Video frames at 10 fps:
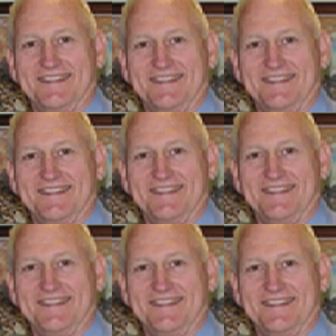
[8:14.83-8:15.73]

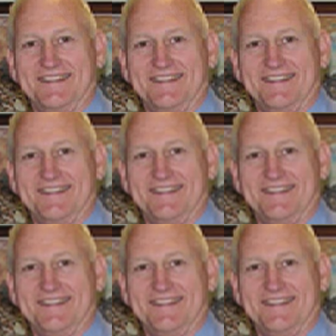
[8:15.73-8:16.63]

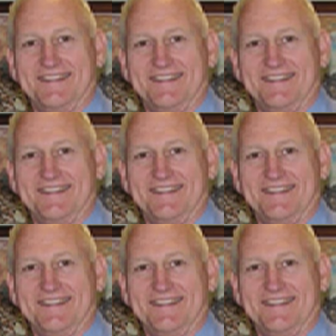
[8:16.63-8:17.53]

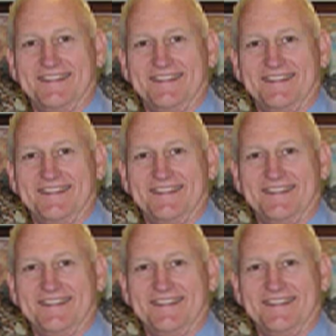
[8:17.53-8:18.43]

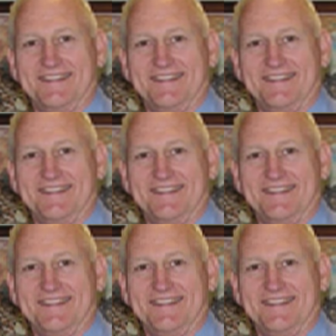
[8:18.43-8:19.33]

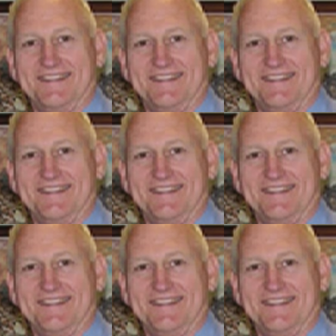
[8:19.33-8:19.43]
The person shown says nothing.